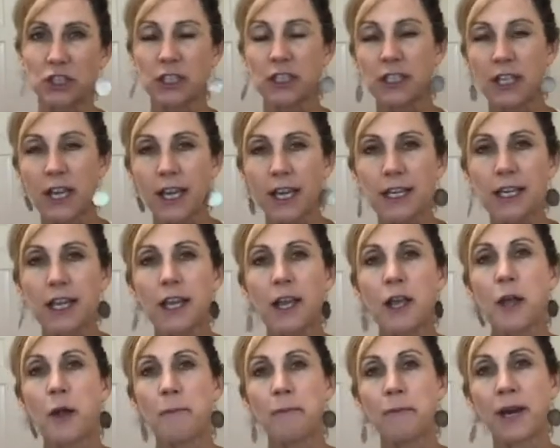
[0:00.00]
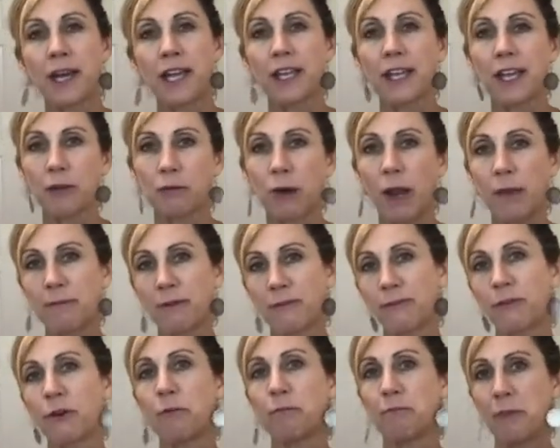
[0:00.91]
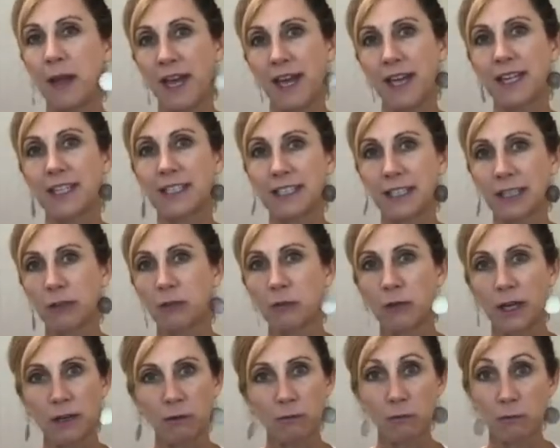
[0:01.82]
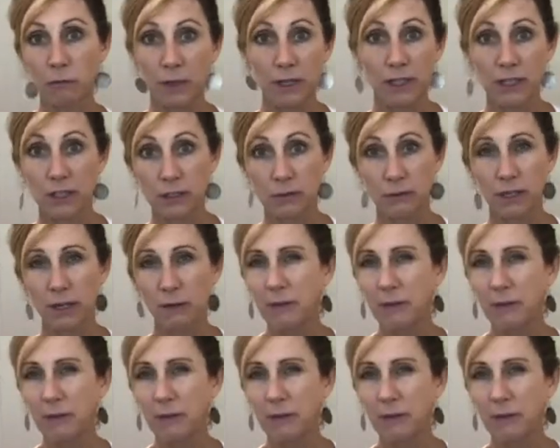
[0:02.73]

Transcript: at night, but like right before bed, it's a great way to do it.